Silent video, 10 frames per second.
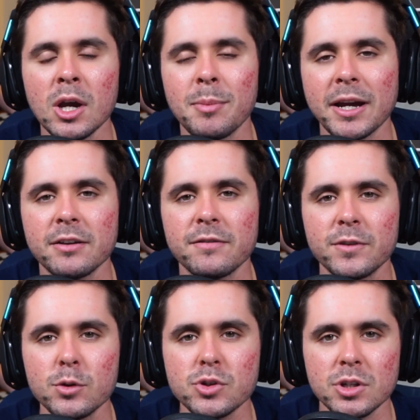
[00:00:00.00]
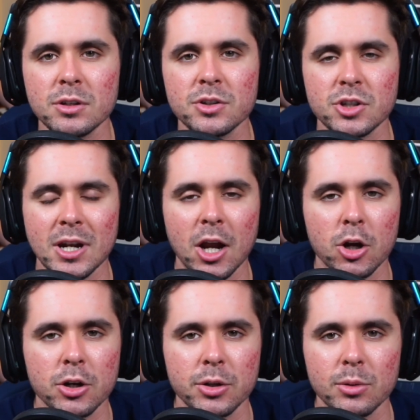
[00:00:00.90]
My confusion should not
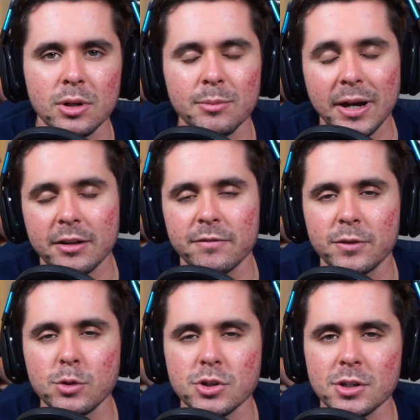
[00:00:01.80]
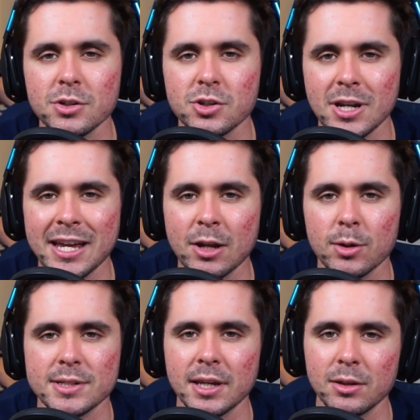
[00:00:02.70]
hurt you. My confusion should not
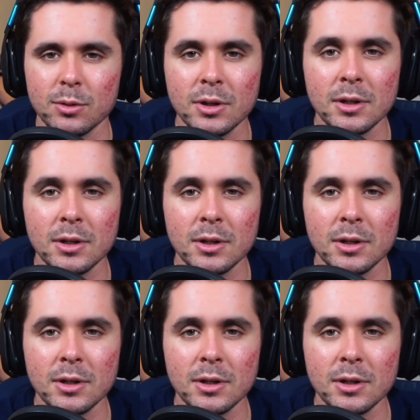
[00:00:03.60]
irritate you.